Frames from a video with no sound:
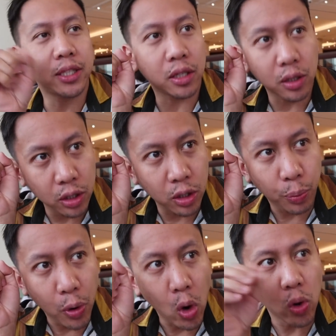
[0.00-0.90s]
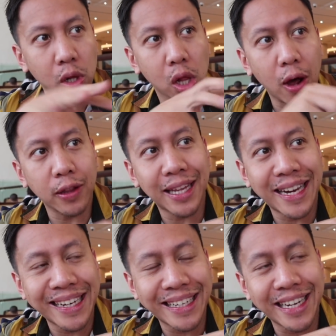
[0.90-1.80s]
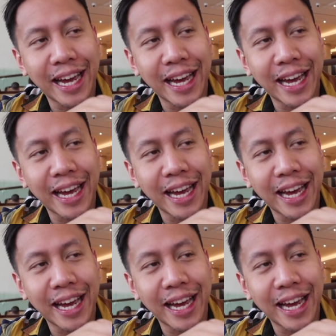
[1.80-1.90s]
did a little poll online